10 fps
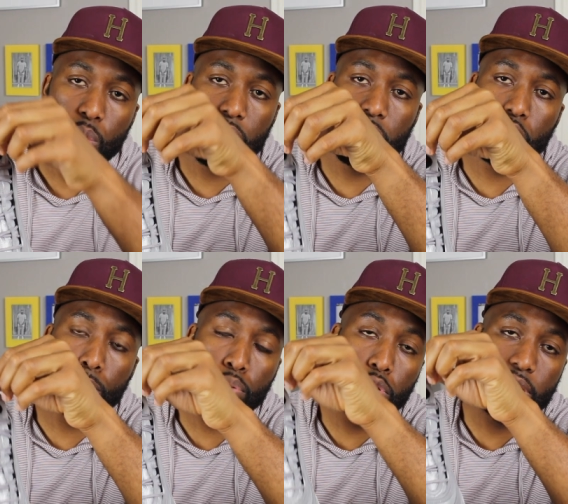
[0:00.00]
with a
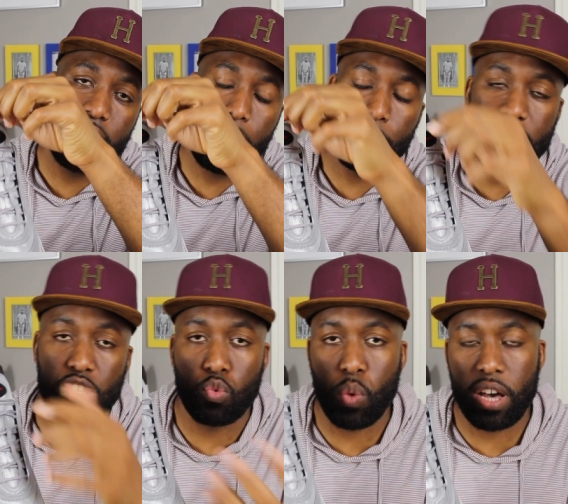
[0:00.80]
little pull tab
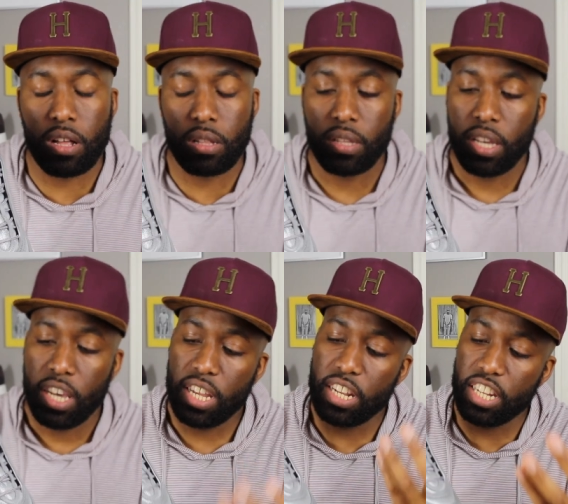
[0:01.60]
as well.
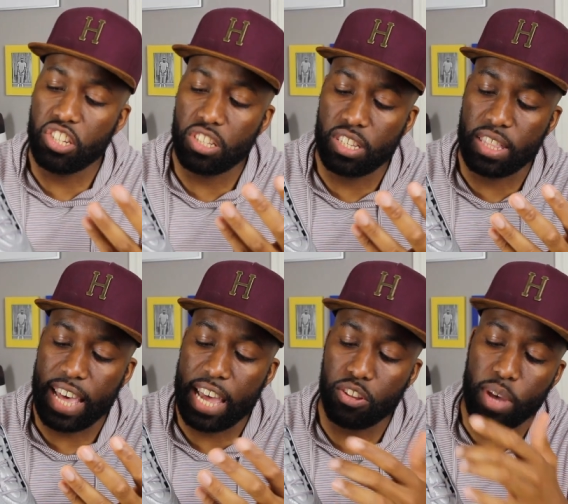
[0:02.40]
In addition to
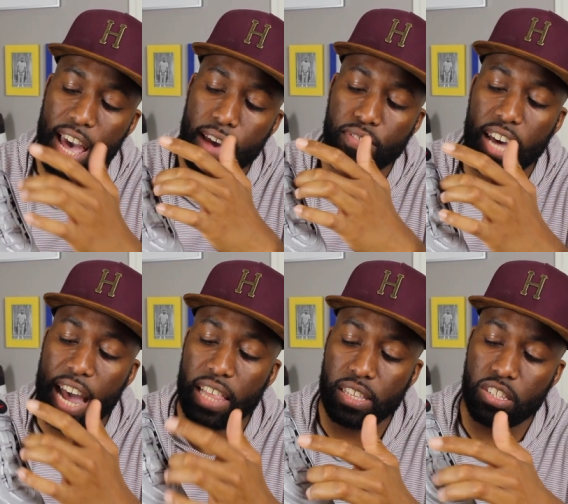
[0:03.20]
that, you have the
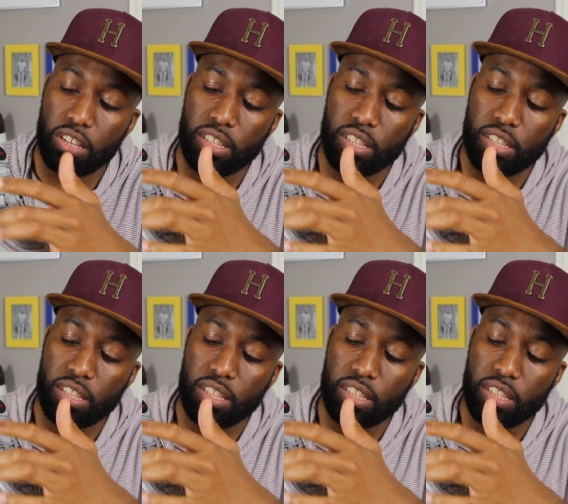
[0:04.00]
eyelets